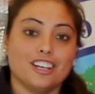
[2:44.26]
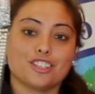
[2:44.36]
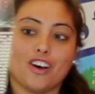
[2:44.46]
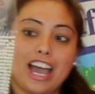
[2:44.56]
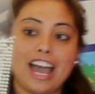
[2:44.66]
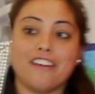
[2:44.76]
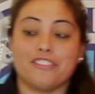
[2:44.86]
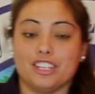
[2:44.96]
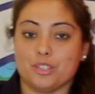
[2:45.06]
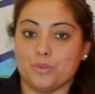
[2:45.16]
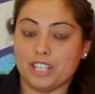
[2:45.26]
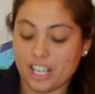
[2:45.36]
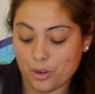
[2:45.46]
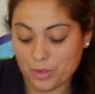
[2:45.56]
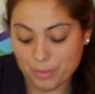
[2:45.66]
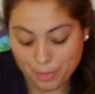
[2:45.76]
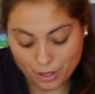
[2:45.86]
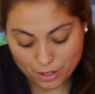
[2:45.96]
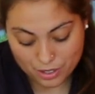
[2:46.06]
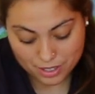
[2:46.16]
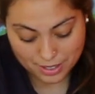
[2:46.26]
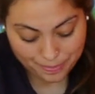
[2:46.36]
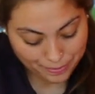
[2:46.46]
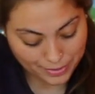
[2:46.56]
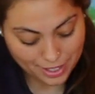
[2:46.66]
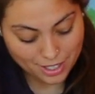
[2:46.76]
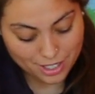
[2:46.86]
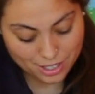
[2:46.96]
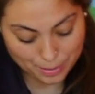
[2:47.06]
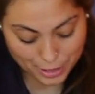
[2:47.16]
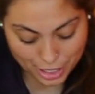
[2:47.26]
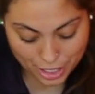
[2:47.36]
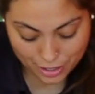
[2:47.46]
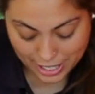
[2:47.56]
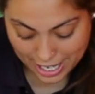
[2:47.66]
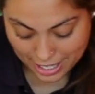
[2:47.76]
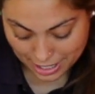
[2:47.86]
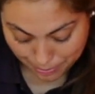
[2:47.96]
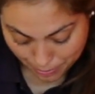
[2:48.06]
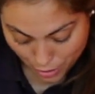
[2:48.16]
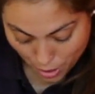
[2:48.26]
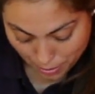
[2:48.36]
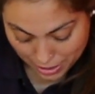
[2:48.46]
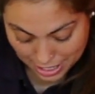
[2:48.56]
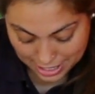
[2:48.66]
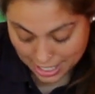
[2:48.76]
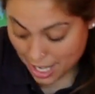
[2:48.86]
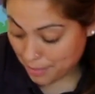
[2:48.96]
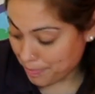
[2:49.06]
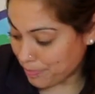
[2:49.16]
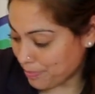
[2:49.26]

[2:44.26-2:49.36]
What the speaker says: So I have this one here with pearls. So I'm going to go ahead and open these up.